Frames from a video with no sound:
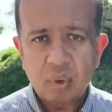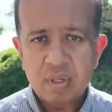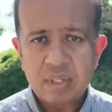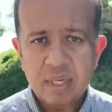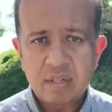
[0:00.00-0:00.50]

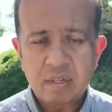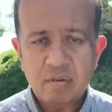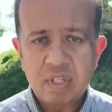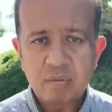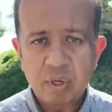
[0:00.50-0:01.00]
what Senator
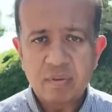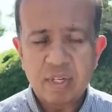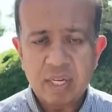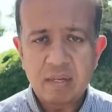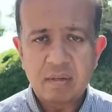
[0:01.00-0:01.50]
Chris Murphy
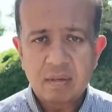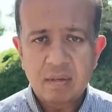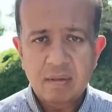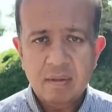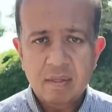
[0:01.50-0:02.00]
did
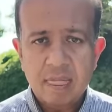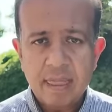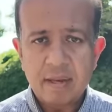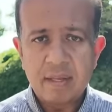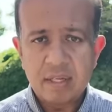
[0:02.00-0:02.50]

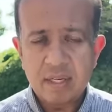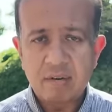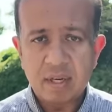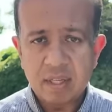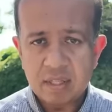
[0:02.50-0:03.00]
in this
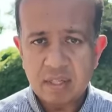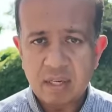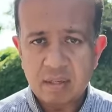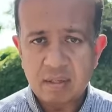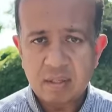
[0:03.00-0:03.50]
hearing in the
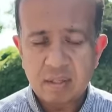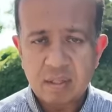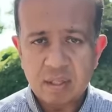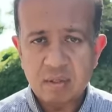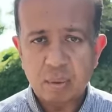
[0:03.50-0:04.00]
Senate
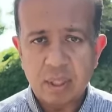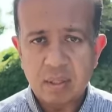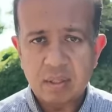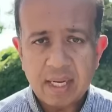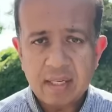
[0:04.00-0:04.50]
this week.
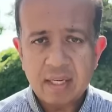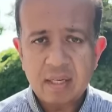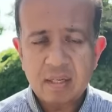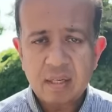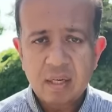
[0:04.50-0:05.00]
And he did
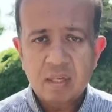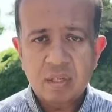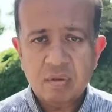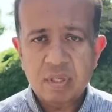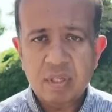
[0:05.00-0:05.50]
it
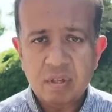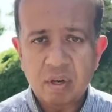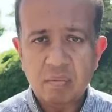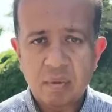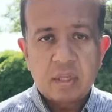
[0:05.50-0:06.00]
to Kristi
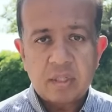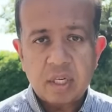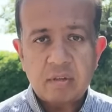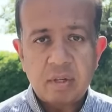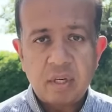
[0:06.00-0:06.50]
Noem, the
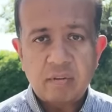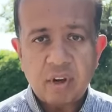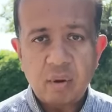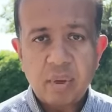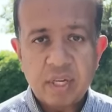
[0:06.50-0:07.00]
Secretary of
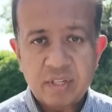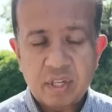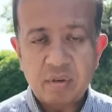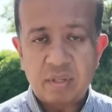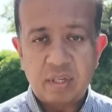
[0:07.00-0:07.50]
Homeland
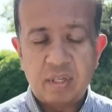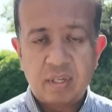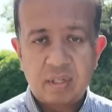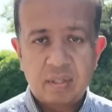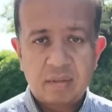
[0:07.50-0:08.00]
Security.
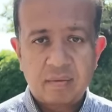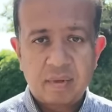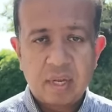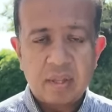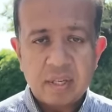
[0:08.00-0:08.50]

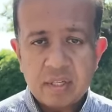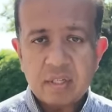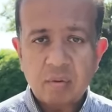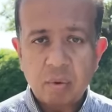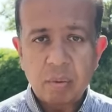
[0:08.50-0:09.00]
This
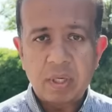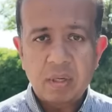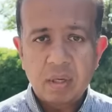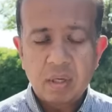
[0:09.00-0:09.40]
is a woman